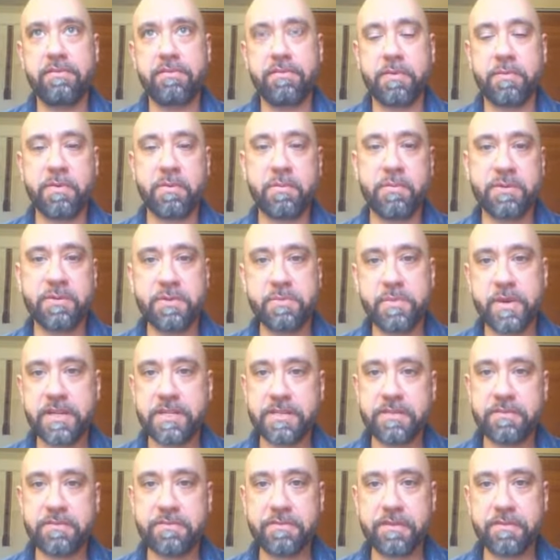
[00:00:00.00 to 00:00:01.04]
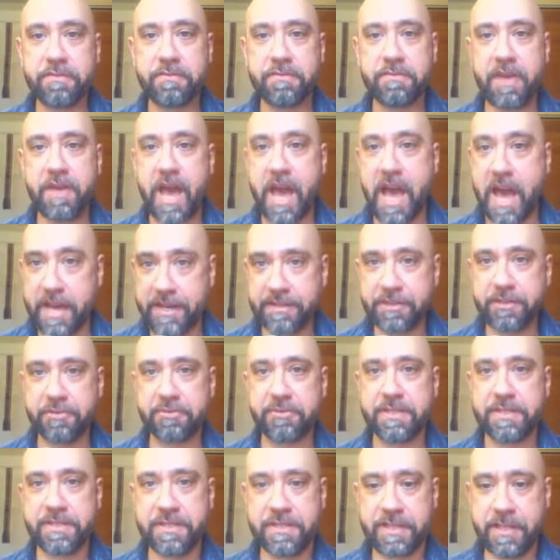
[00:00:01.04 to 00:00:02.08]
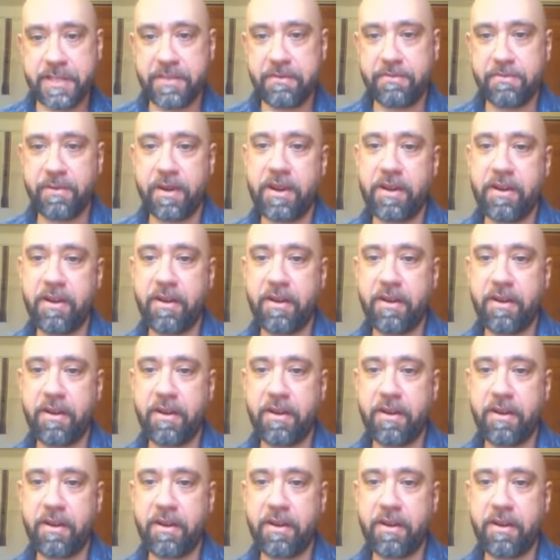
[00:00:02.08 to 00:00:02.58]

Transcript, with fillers: from the perspective of accuracy, right?